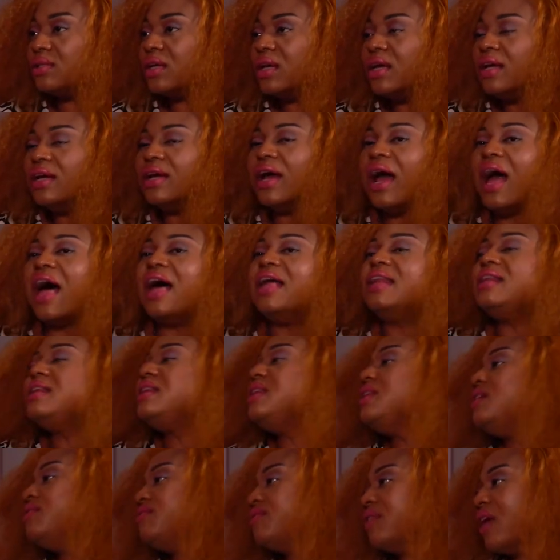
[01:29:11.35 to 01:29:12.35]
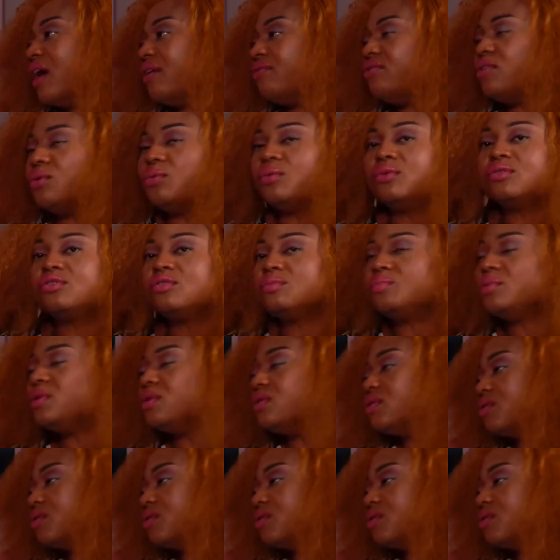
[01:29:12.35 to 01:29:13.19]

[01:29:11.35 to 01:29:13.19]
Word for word: mm-hmm. and live life. They want to be in the